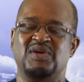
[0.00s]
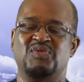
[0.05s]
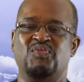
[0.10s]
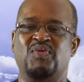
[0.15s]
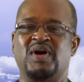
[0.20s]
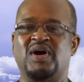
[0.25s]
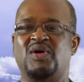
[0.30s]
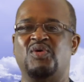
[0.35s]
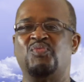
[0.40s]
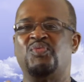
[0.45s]

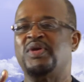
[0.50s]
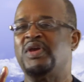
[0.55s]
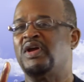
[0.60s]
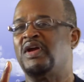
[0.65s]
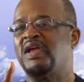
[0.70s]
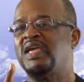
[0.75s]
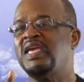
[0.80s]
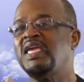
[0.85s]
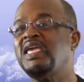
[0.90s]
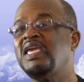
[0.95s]
Well, we
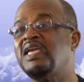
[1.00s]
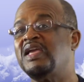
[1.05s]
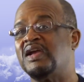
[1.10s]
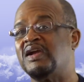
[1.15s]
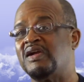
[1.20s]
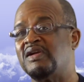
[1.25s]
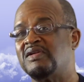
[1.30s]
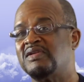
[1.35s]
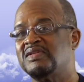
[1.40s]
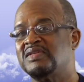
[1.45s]
are
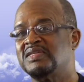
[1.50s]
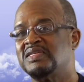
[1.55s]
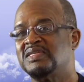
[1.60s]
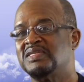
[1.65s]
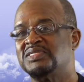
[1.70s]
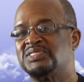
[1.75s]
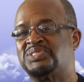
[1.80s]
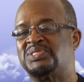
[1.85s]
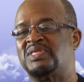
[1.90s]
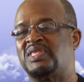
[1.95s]
here
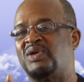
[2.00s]
so